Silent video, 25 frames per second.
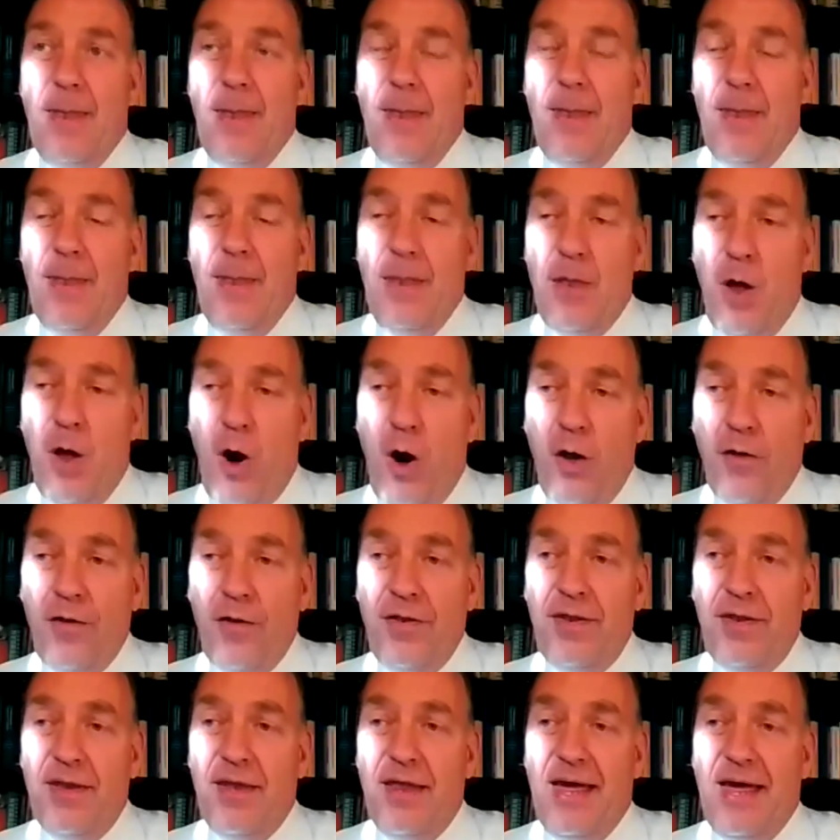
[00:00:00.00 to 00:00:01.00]

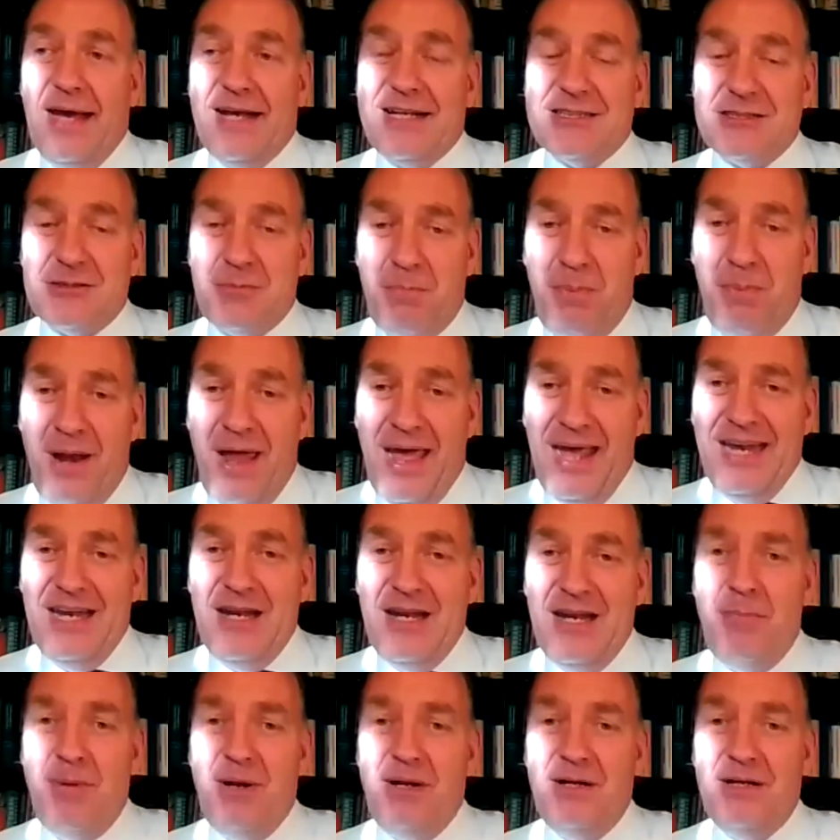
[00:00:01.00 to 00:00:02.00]

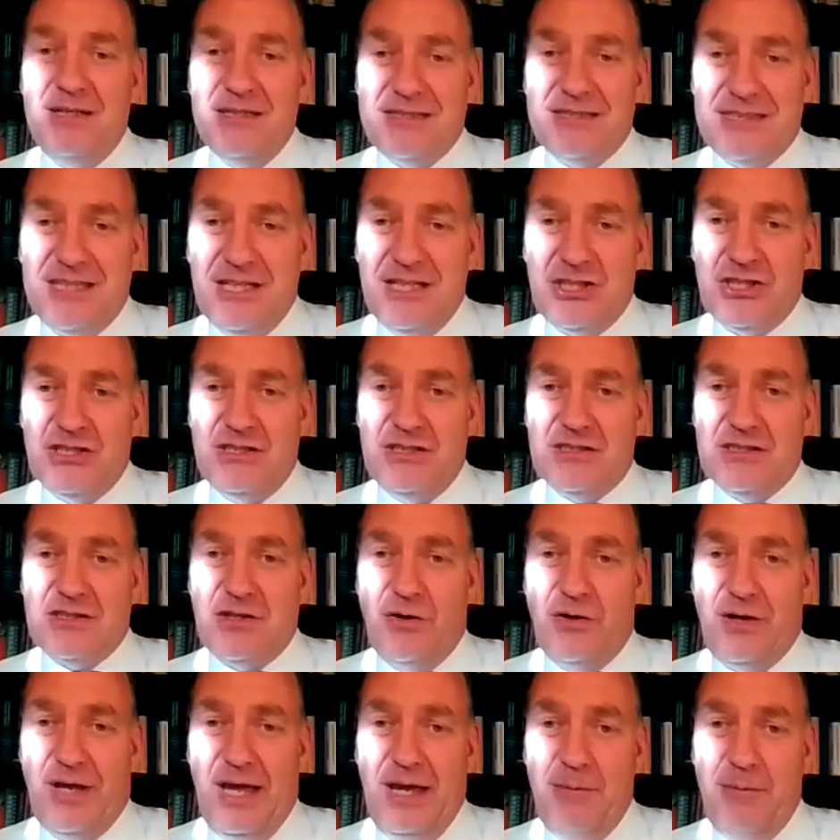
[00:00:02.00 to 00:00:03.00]
non-explainable decisions,
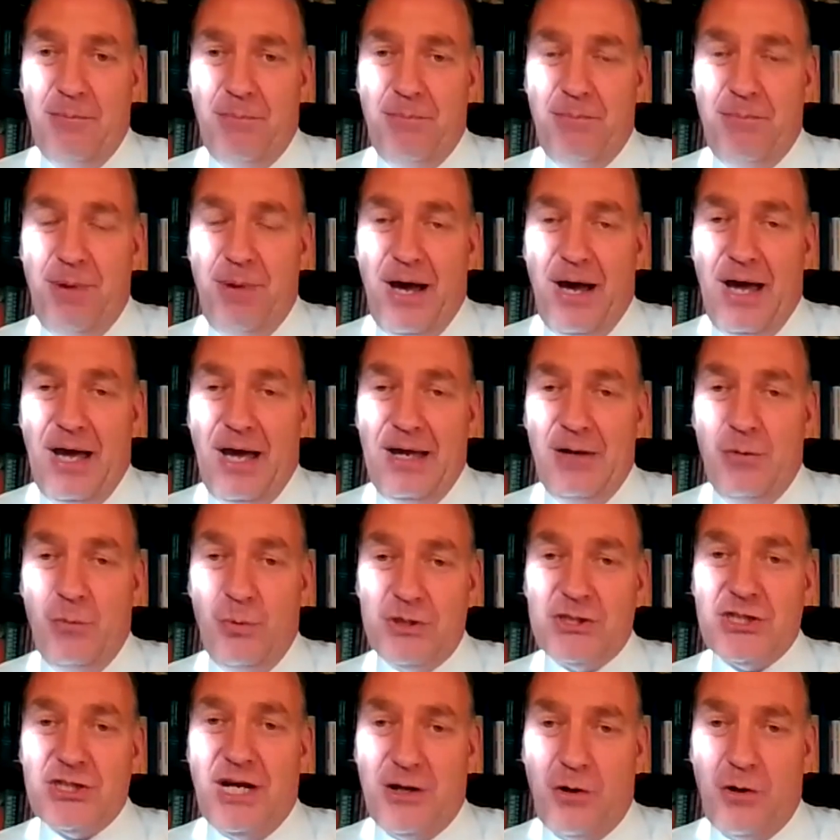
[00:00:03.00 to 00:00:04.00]
okay, by
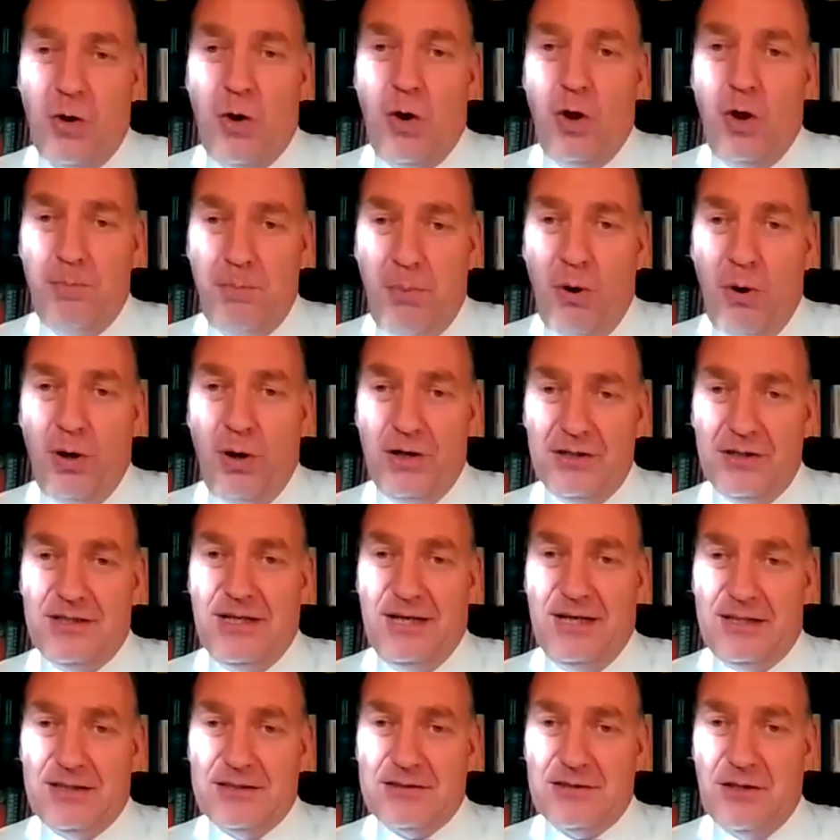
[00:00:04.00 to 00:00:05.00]
which I call
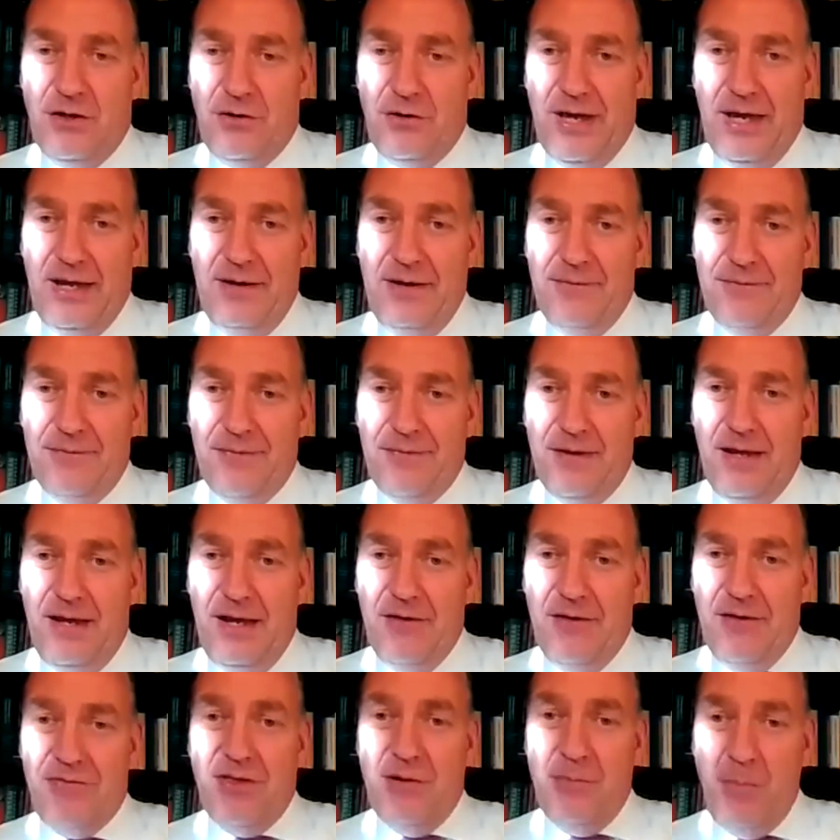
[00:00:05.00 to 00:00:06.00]
politics. Okay,
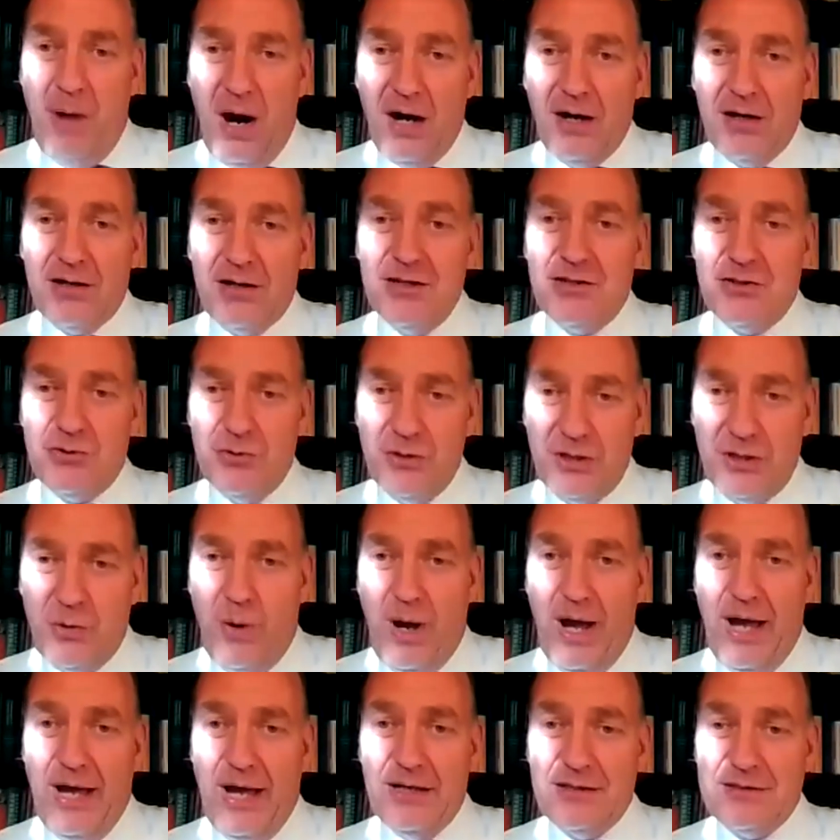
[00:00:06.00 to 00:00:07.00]
if the market
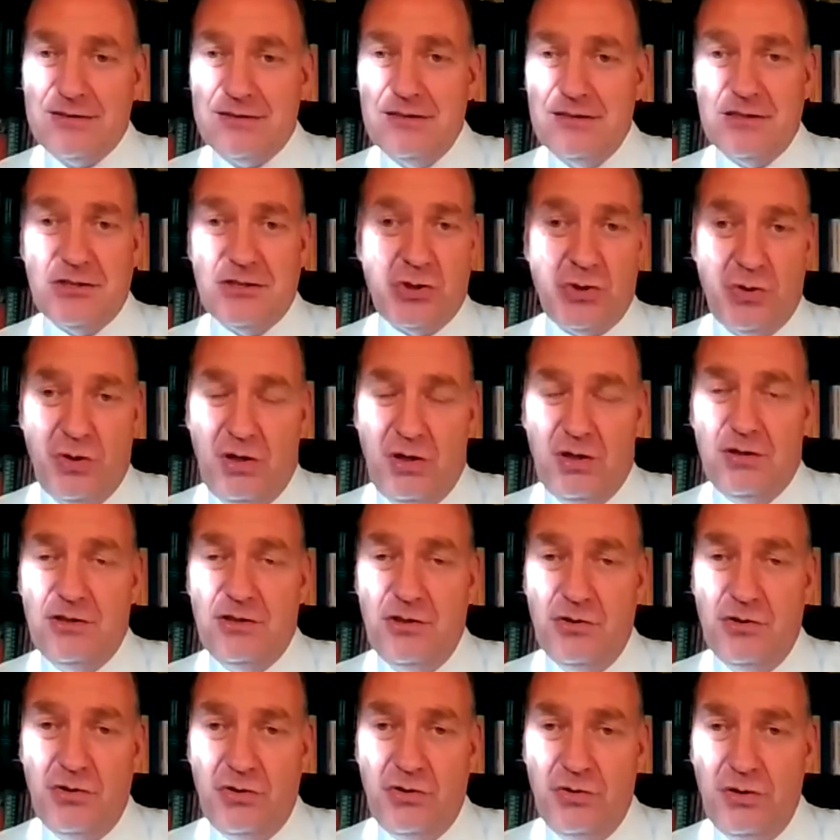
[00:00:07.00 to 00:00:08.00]
requires this, sure,
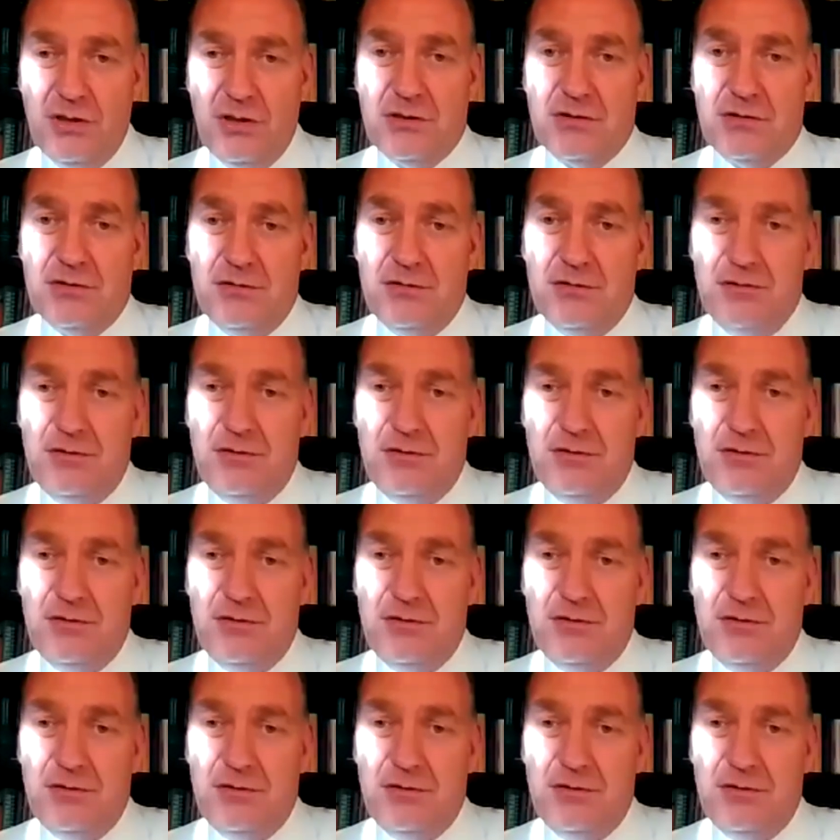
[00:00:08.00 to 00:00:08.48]
you do it.